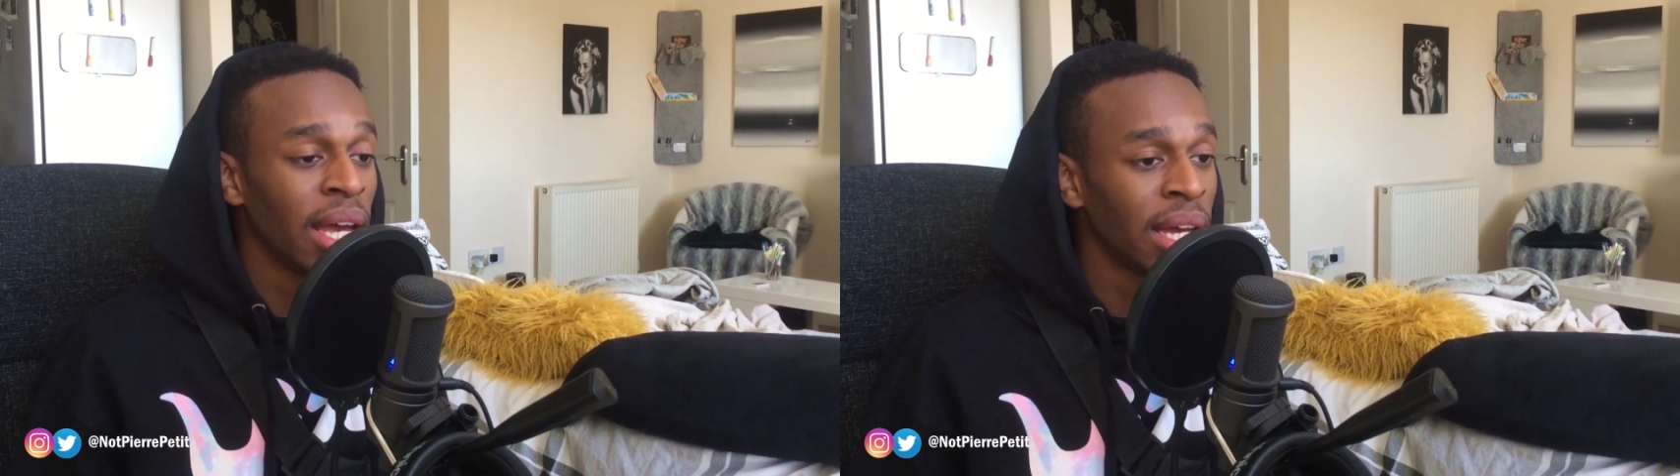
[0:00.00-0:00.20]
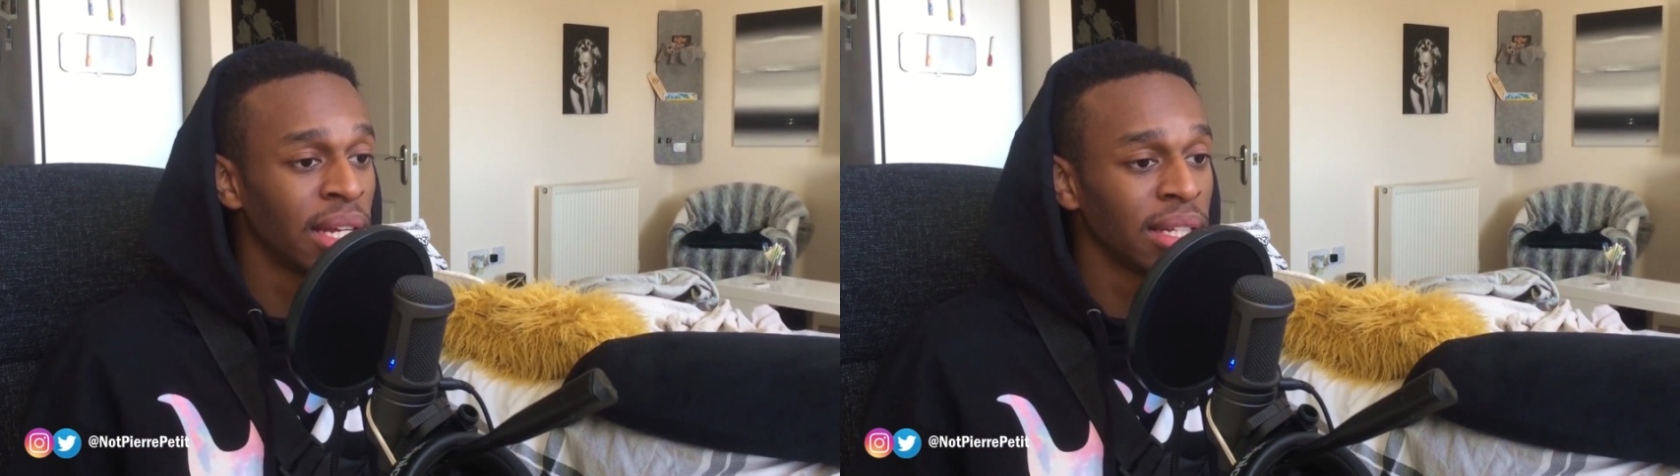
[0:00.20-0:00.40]

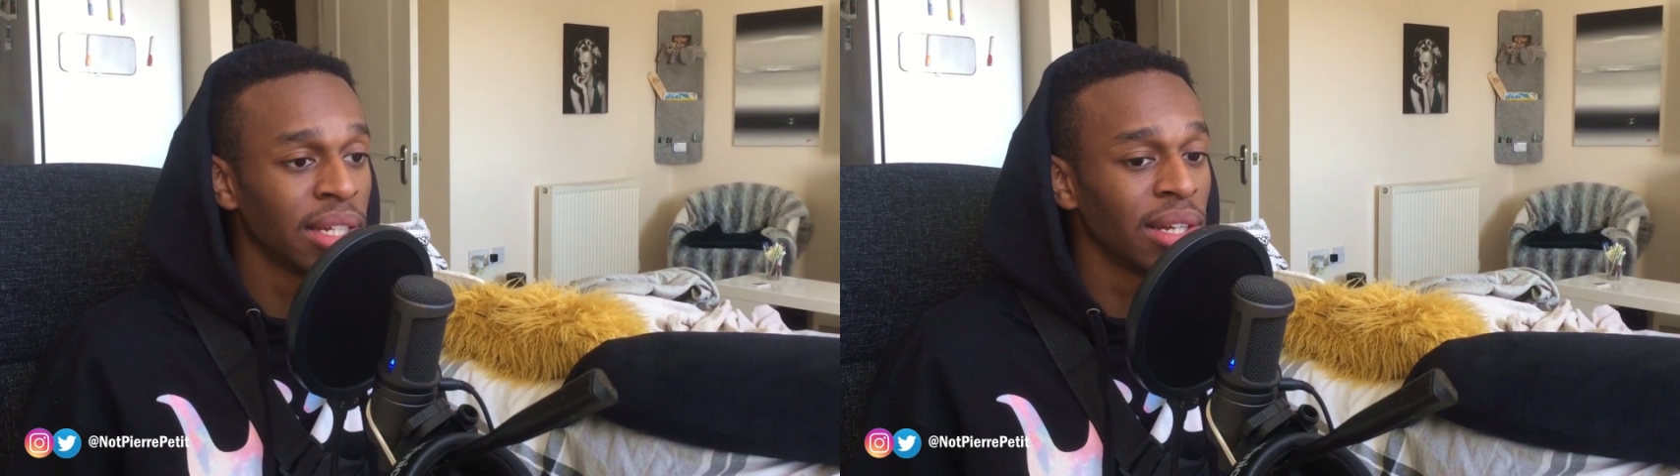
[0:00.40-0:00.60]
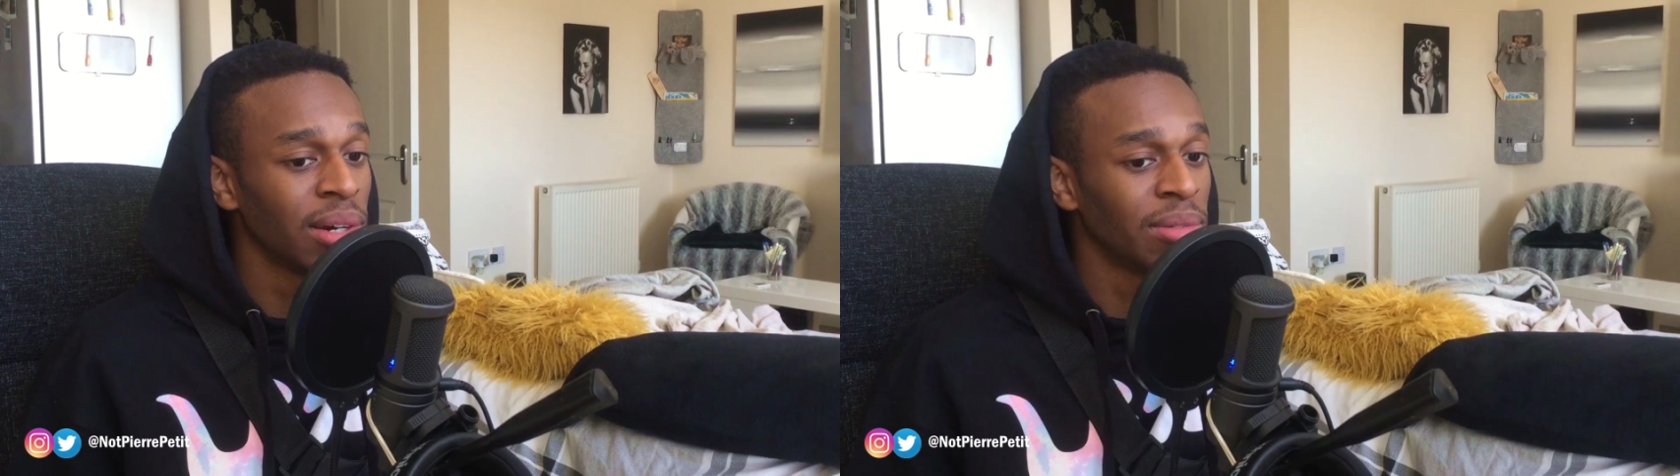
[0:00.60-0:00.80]

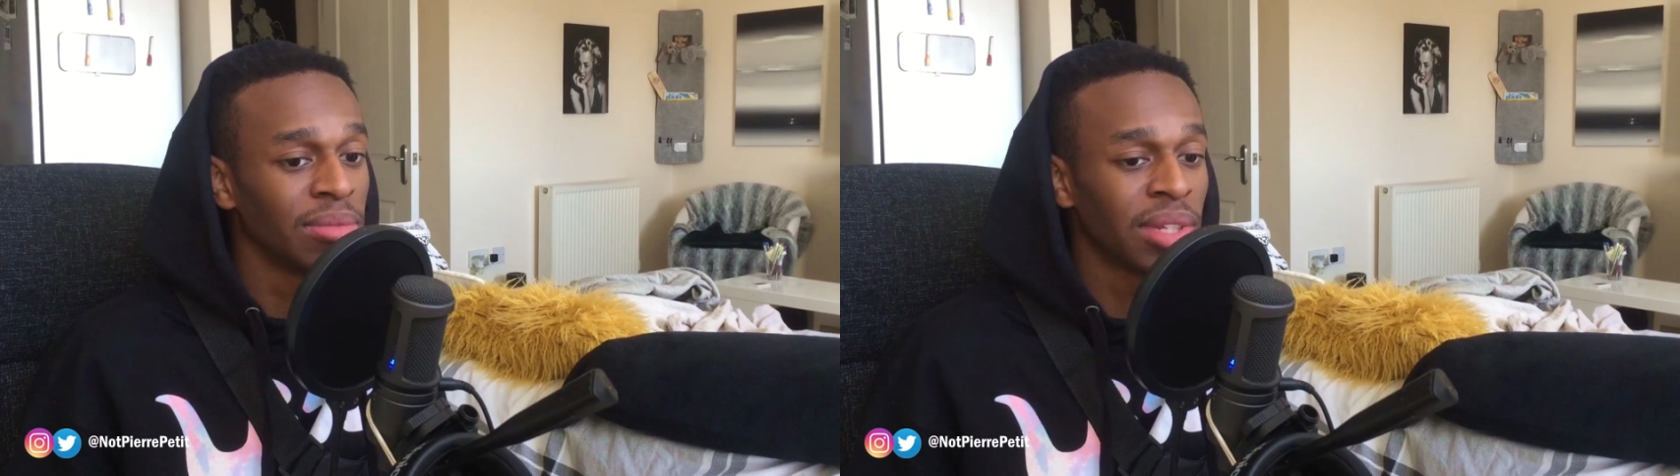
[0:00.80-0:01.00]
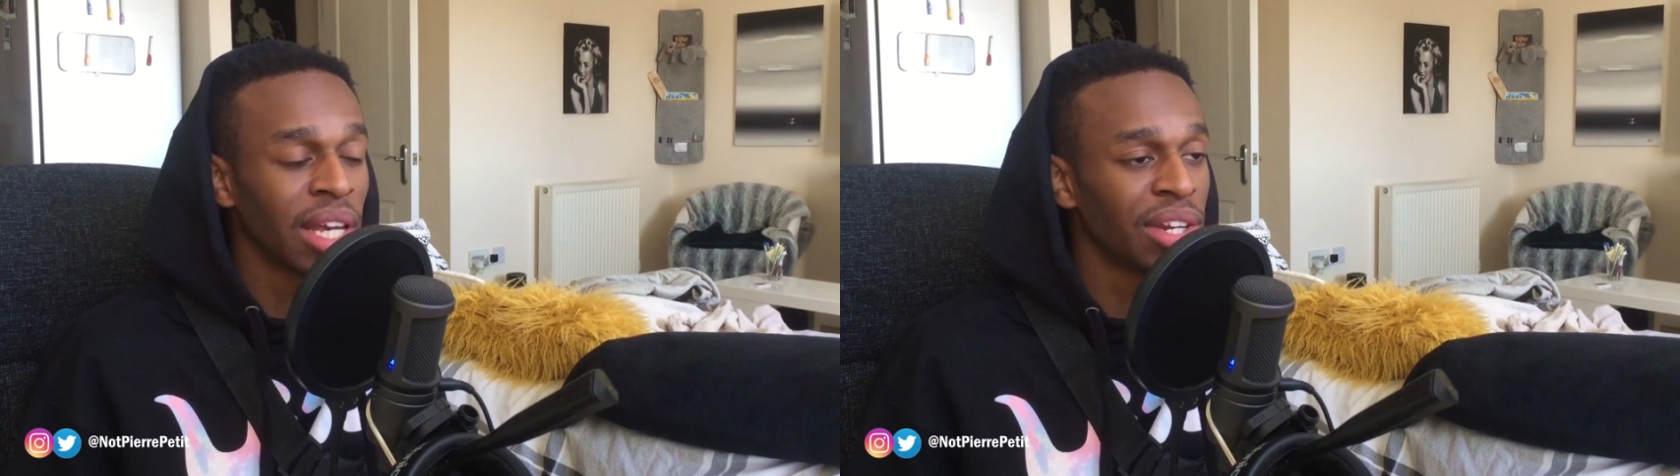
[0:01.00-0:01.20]
and, you
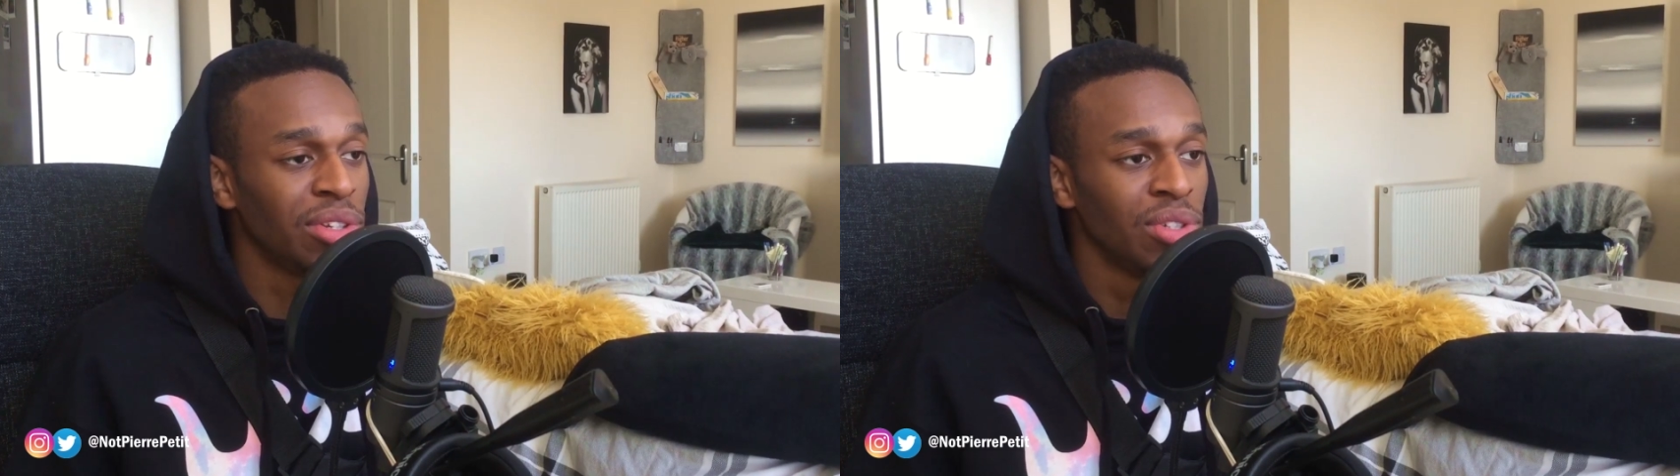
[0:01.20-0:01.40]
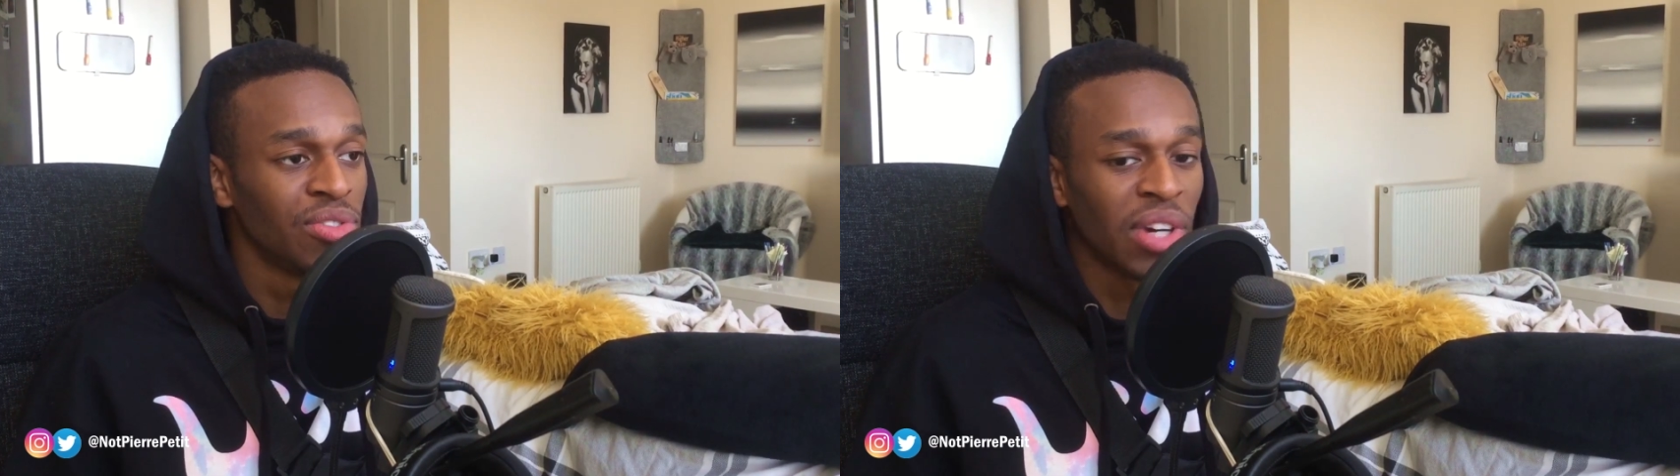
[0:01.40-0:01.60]
know,
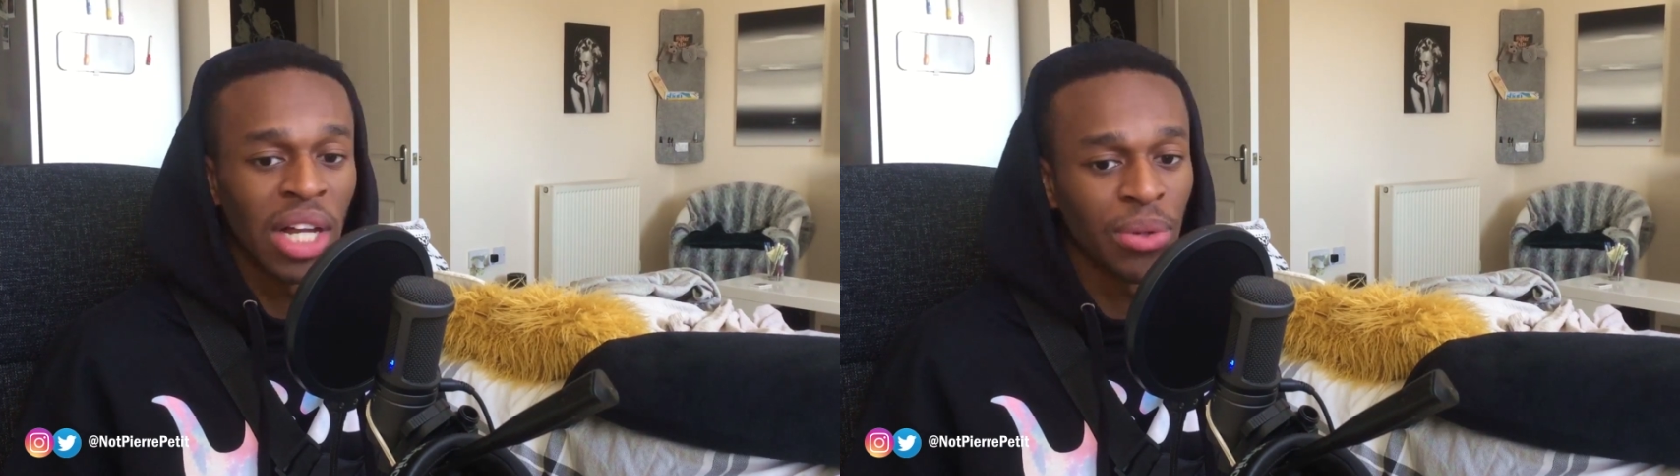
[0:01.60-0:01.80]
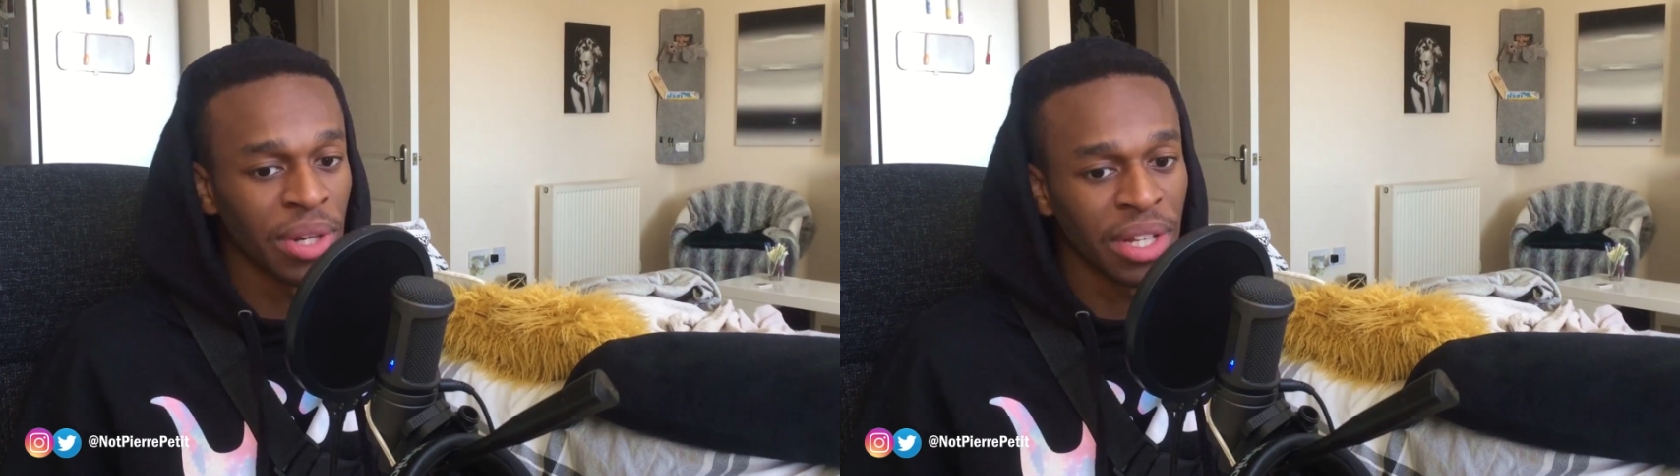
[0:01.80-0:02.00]
get a huge
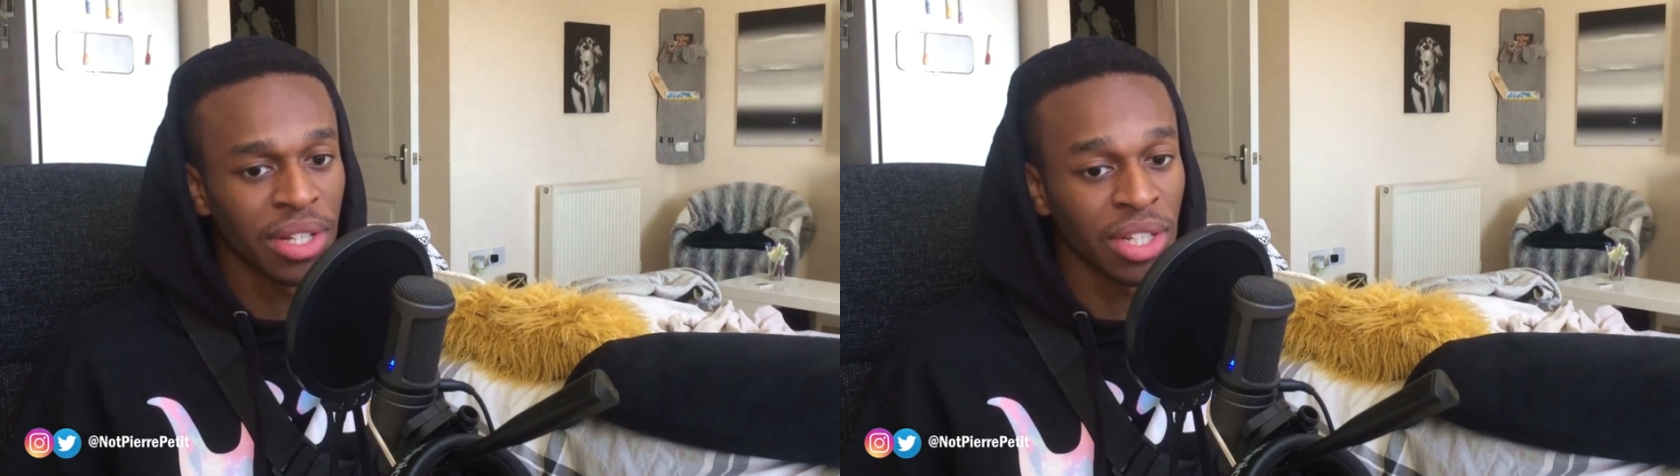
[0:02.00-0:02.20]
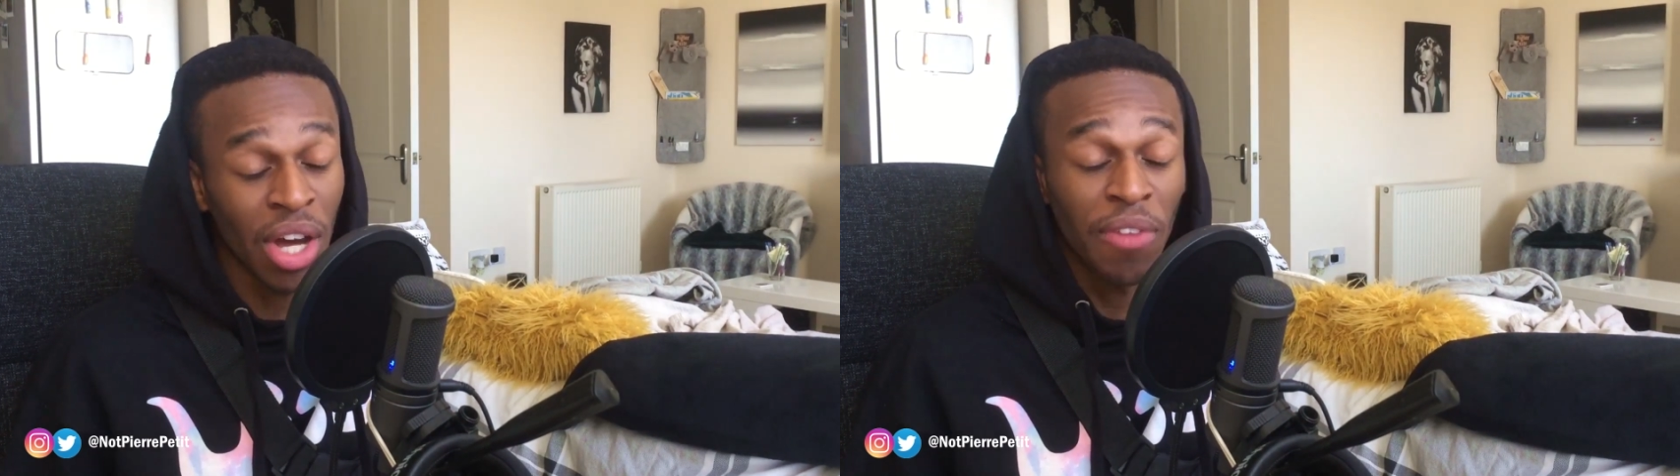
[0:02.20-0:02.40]

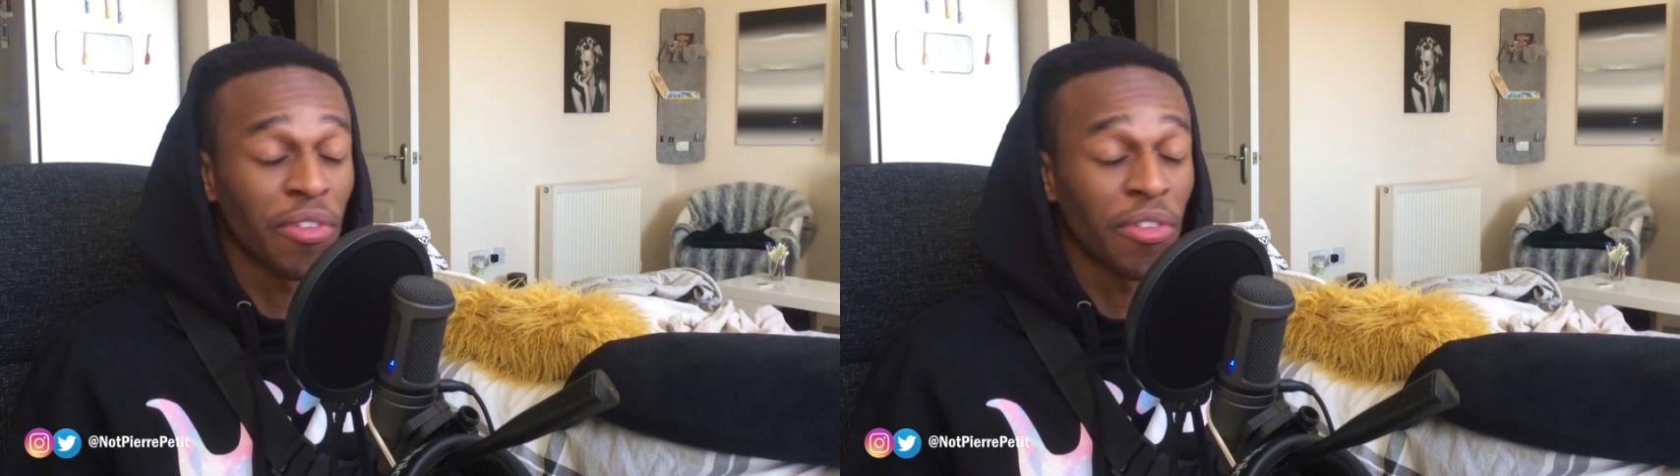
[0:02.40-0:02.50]
following